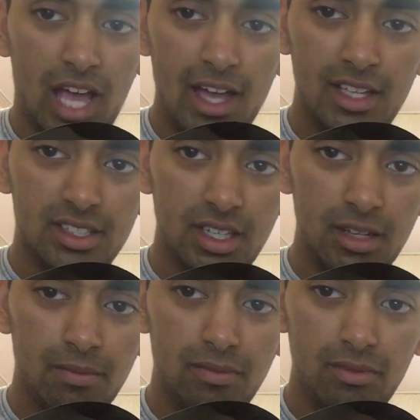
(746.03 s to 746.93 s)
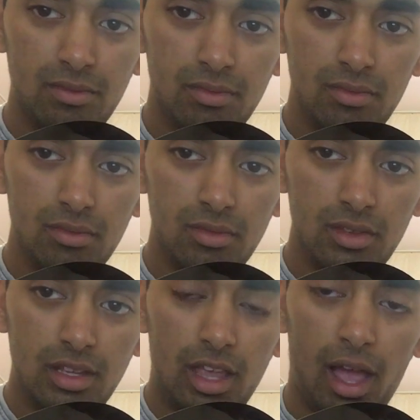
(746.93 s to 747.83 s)
hitting it,
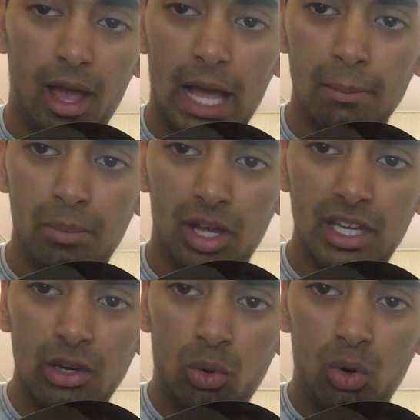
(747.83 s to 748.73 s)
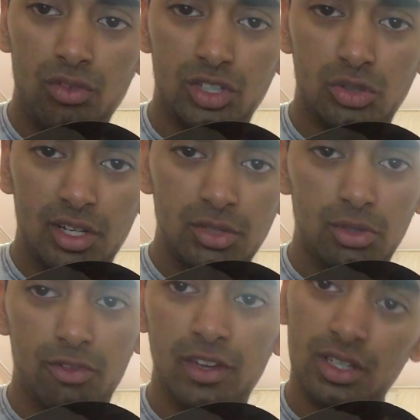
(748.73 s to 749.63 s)
and plucking all the strings with
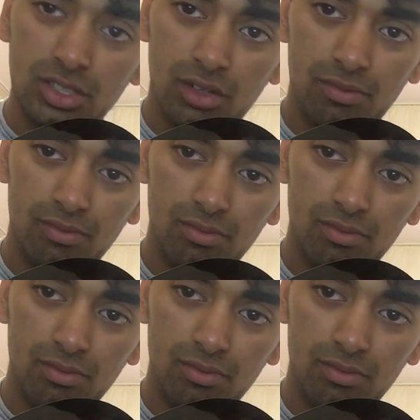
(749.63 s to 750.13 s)
your fingers on.